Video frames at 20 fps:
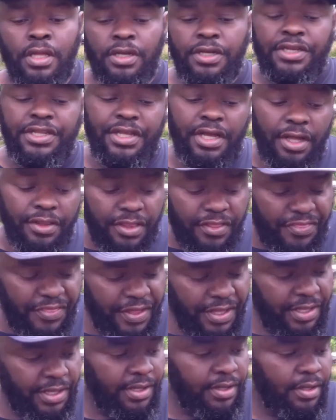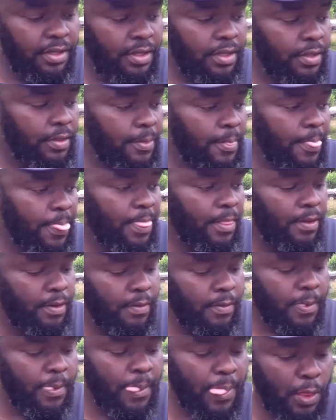The other thing
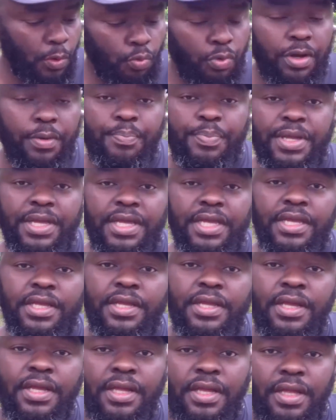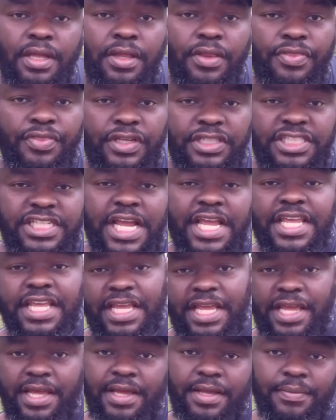will be the shaky
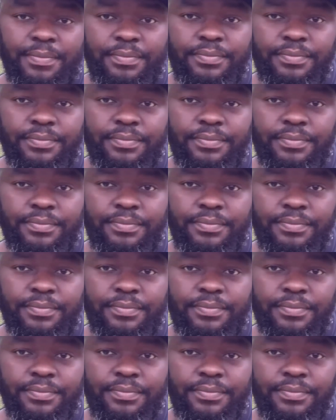head.